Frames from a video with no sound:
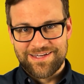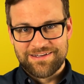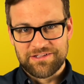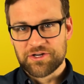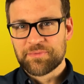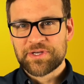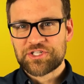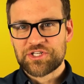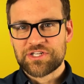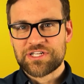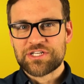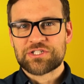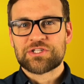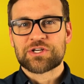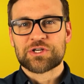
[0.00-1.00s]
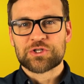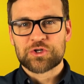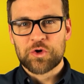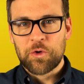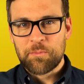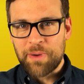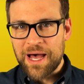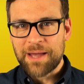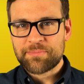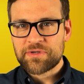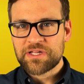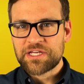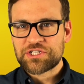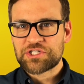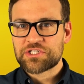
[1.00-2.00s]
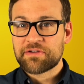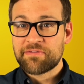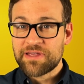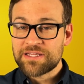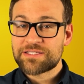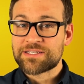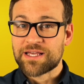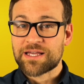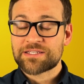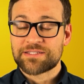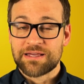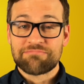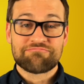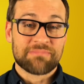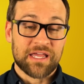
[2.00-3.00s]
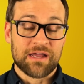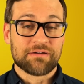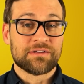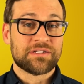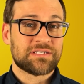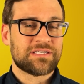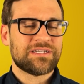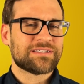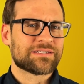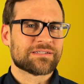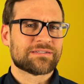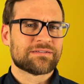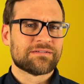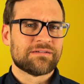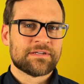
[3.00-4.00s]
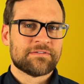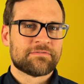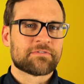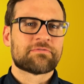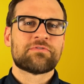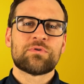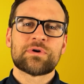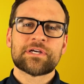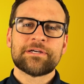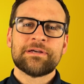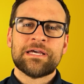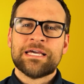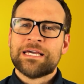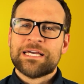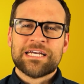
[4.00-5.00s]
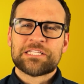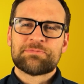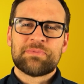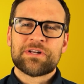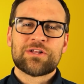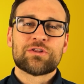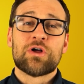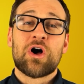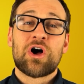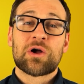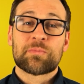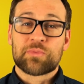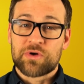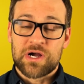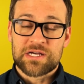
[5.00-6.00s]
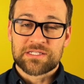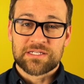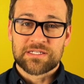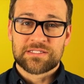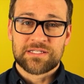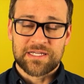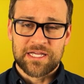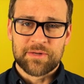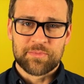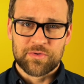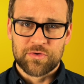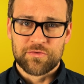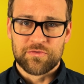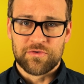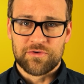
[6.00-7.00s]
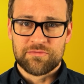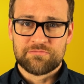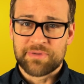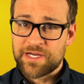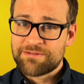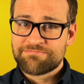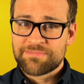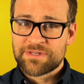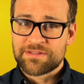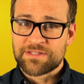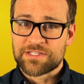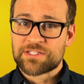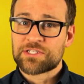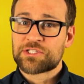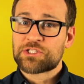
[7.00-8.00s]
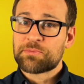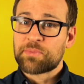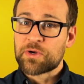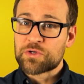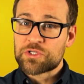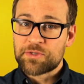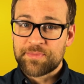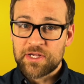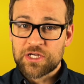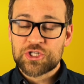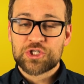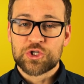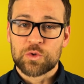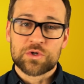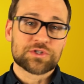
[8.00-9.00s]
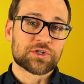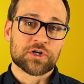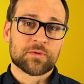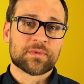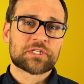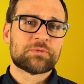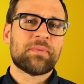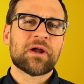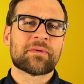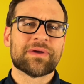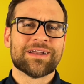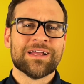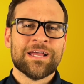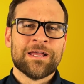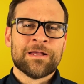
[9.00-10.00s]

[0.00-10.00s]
Their mission is to control populations of insects that carry diseases. For Florida, it's been a long process to get approval, but this is supposed to be a short-term experiment.